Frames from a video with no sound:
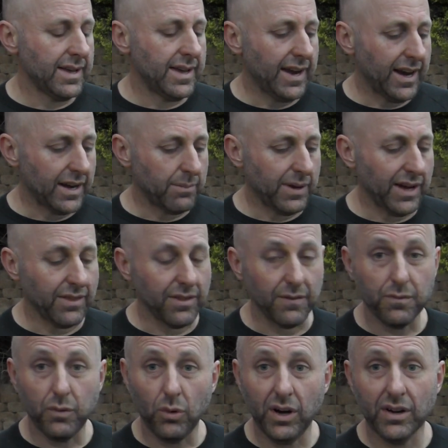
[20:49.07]
at about the
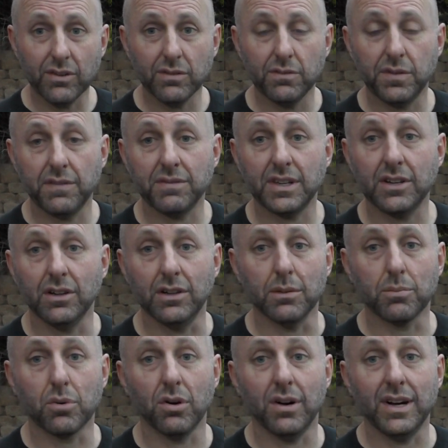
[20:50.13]
$450
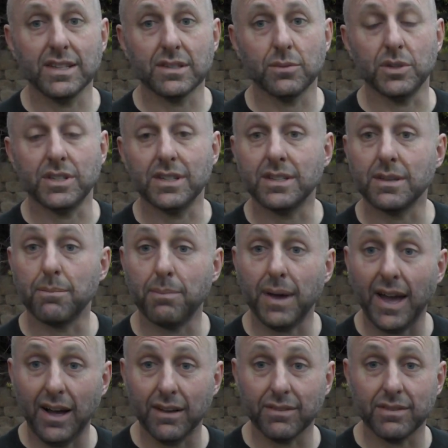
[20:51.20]
price, which is
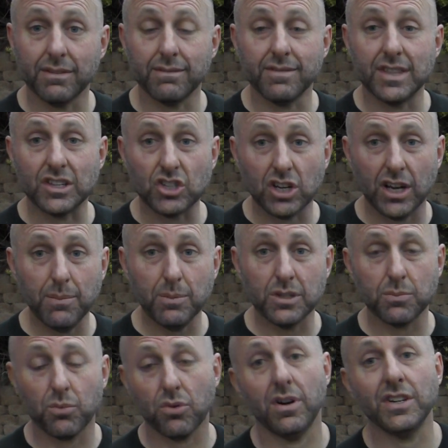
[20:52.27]
about the
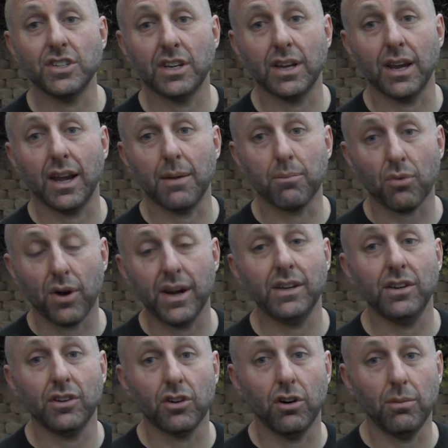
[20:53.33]
cheapest price you can get a brand
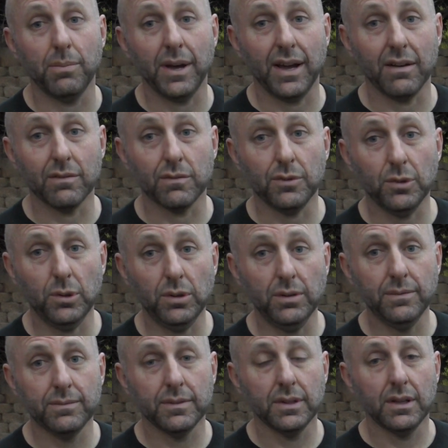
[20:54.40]
new compound for,
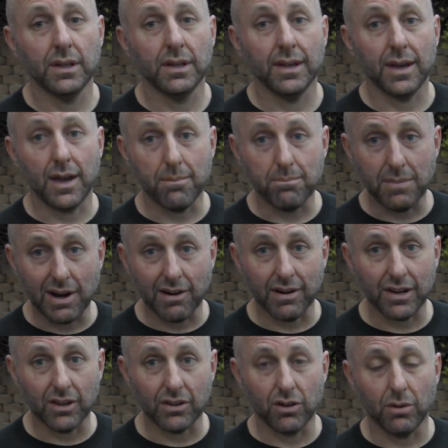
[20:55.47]

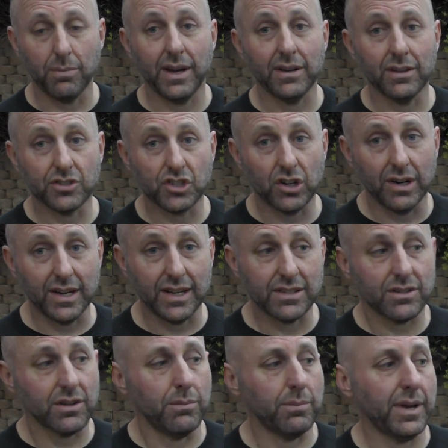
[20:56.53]
American compound, not Chinese
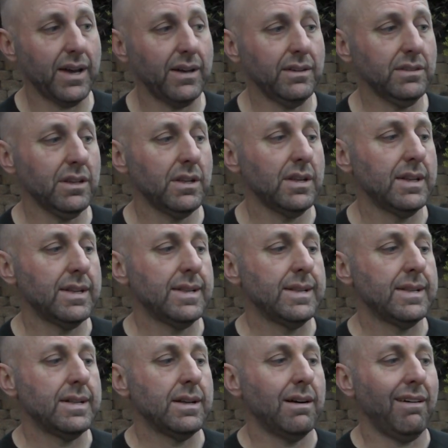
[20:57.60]
compound,
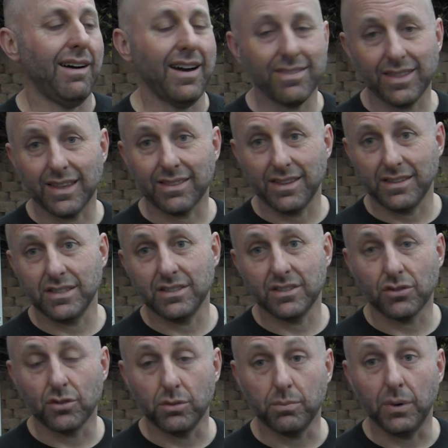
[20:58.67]
I think this is a
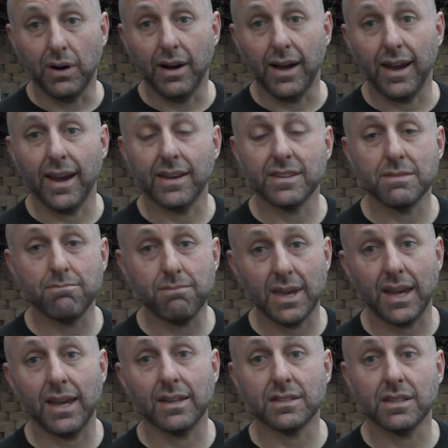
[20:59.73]
good buy. And to
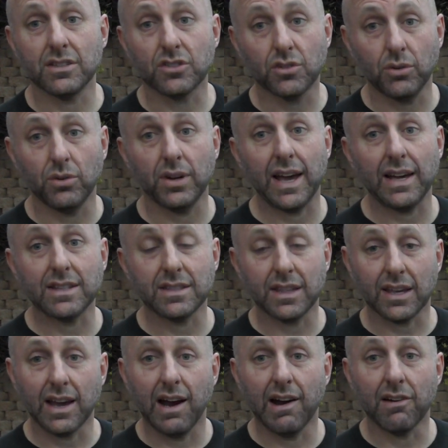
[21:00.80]
me, it's as good as the
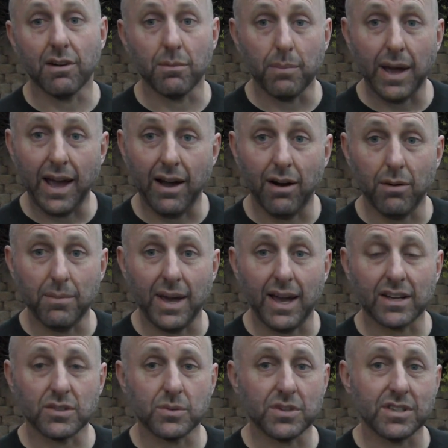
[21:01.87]
current Power
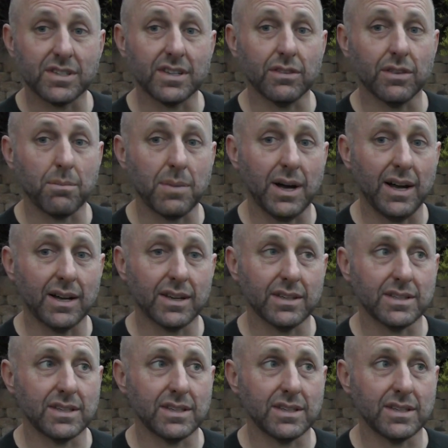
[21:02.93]
Max, which is in the market